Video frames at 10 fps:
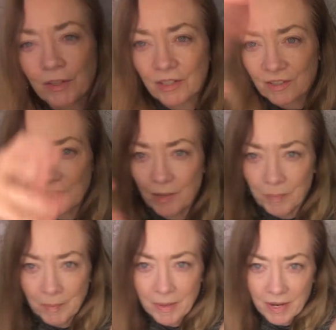like
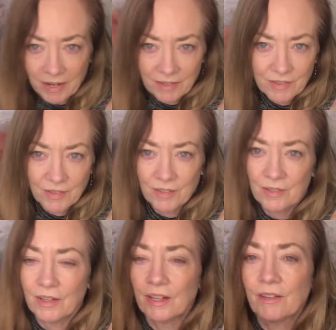slipping back into the,
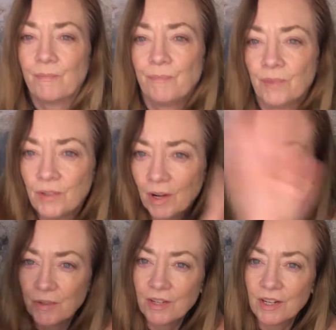like, you come
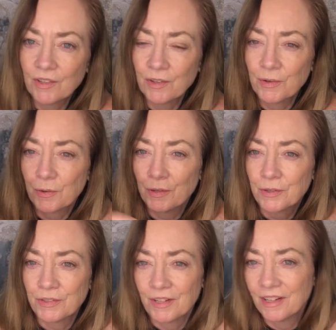to the edge of the door, you
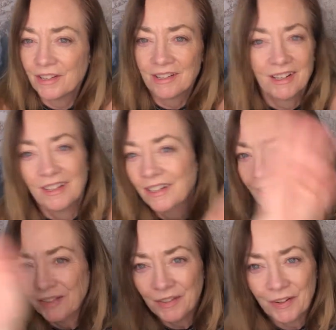say,
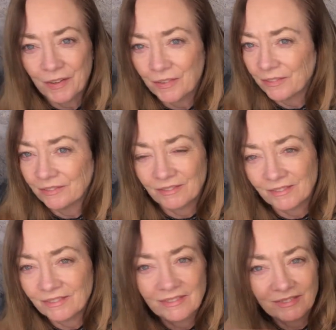you know,
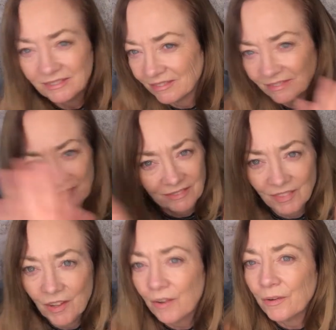
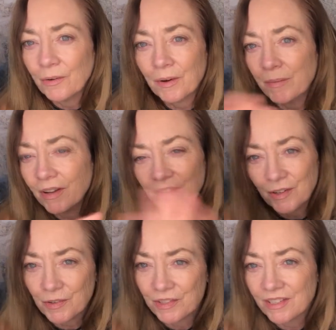no, I'm not
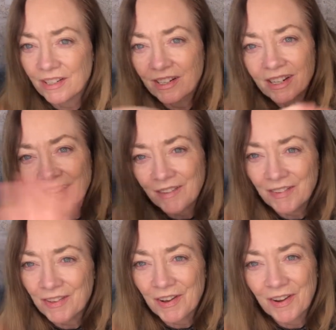interested, I gave
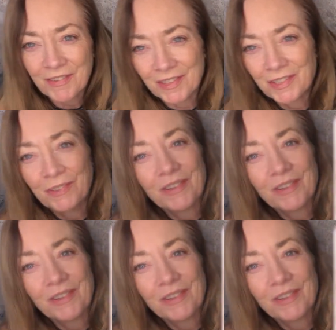it the office or